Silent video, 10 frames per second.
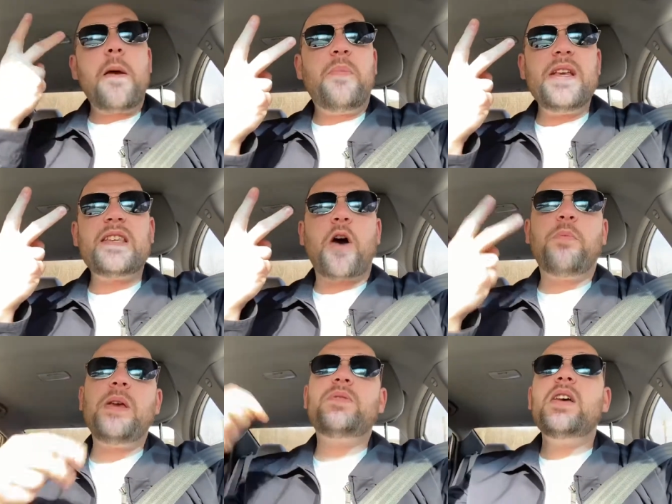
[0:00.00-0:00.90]
Peace out,
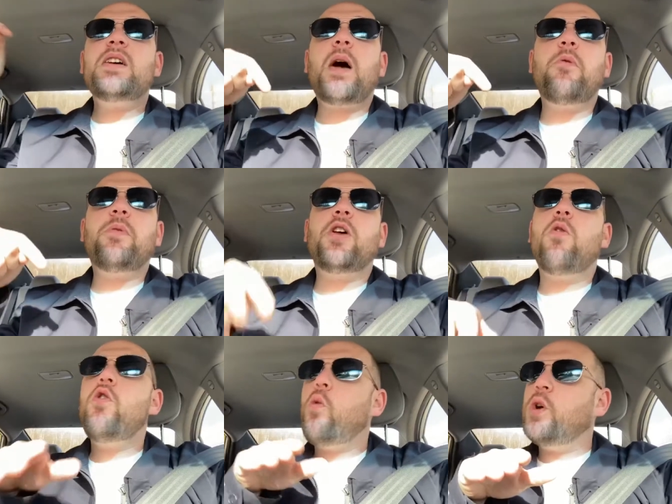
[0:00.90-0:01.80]
peeps. Comment below.
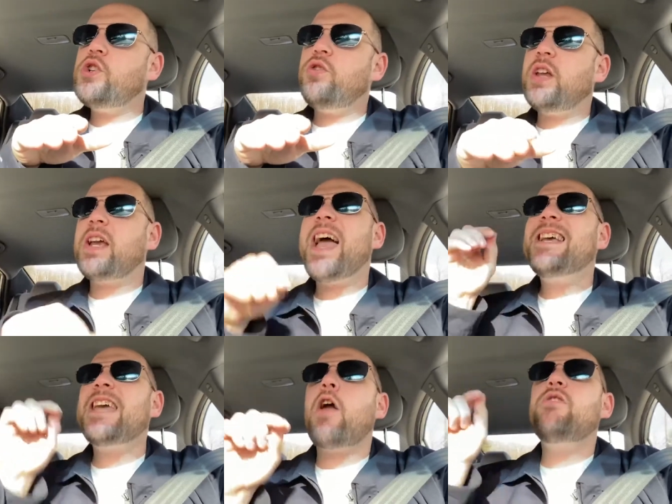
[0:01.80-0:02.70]
What did you think?
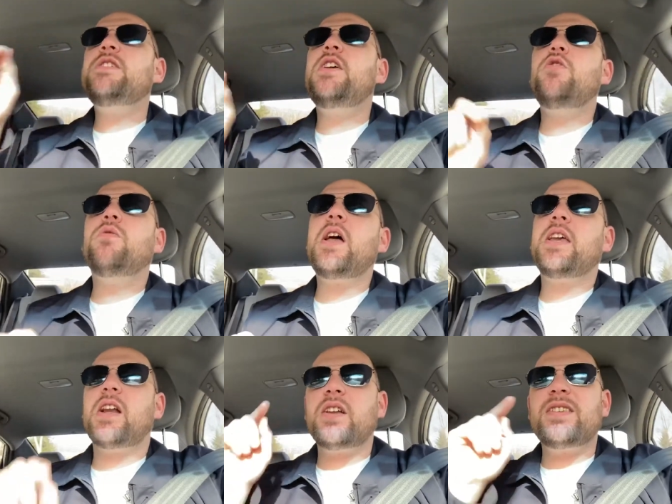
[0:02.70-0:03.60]
Guarantee you like
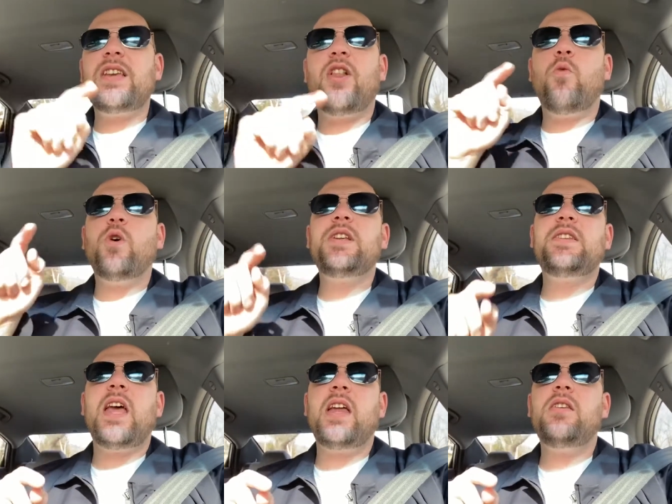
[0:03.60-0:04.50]
it. On a scale of 1 to
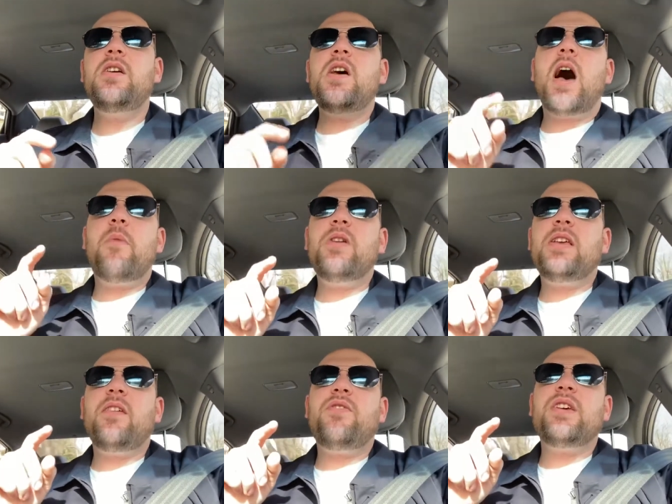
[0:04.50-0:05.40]
10, I'm going to
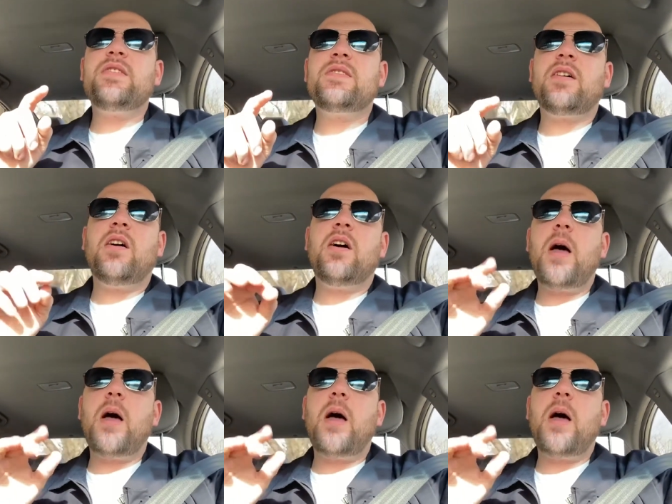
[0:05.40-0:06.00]
give this uh,